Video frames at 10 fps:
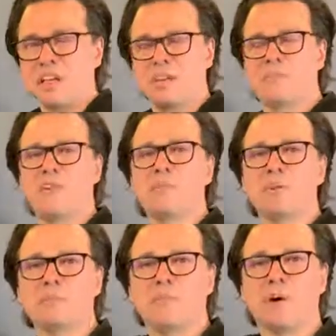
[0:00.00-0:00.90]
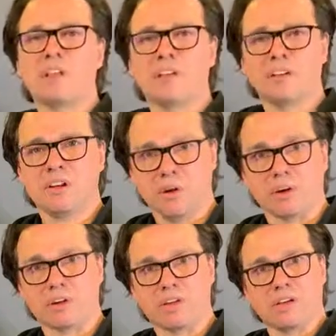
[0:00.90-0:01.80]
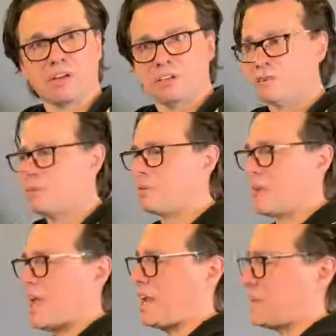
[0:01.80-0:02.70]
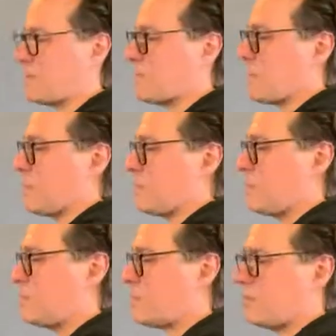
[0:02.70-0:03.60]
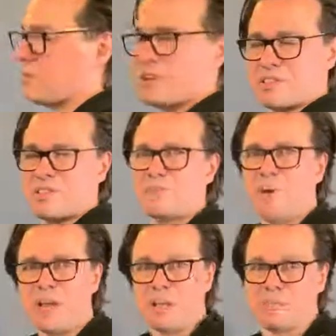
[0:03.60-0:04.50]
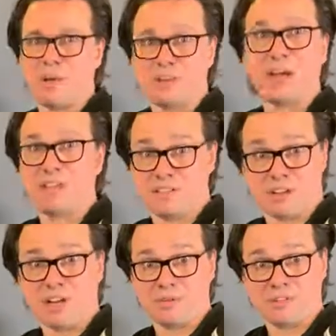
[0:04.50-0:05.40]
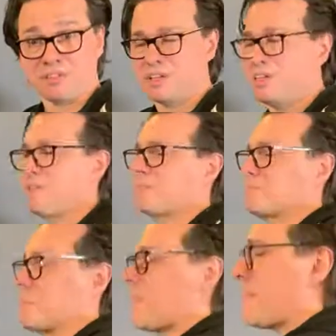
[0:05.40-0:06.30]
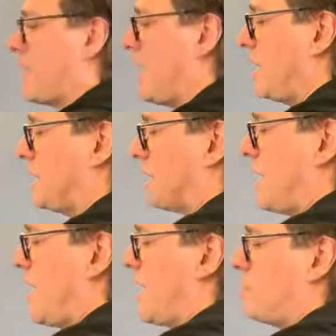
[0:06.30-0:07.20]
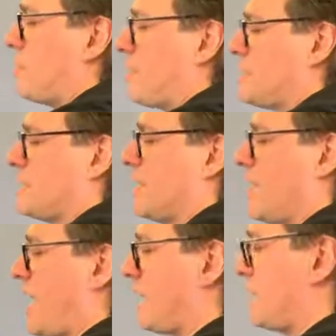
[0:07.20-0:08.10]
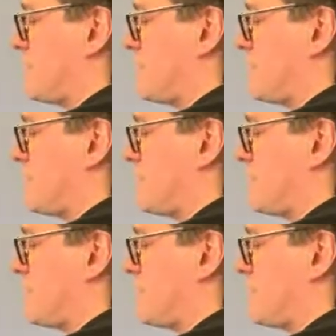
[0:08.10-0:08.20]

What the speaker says: a very modern look you create, which was inspired by Miley Cyrus. And I personally like this